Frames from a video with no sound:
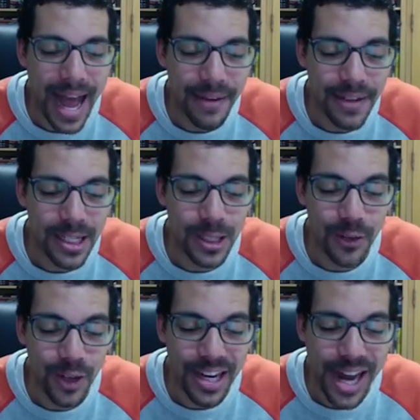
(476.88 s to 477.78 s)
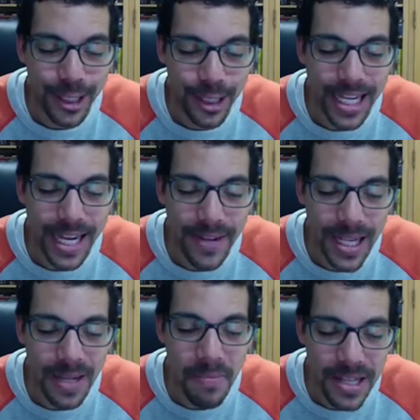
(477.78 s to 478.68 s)
have a sense of connection even
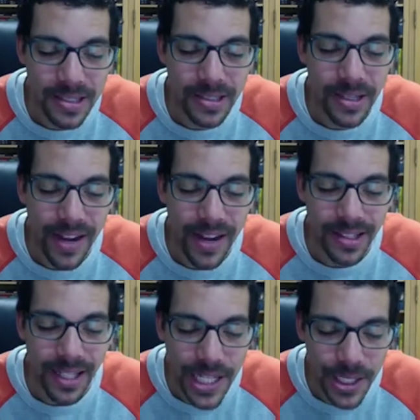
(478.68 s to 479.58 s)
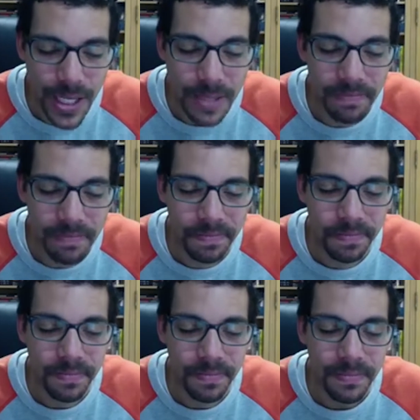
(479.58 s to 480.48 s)
in the midst of isolation.
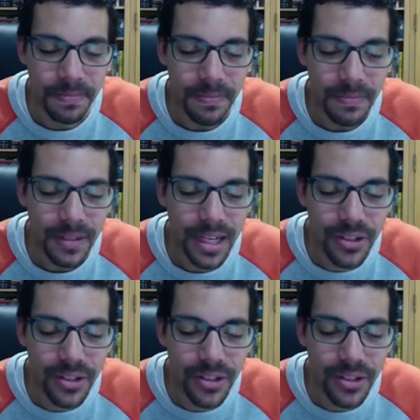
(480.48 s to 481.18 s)
And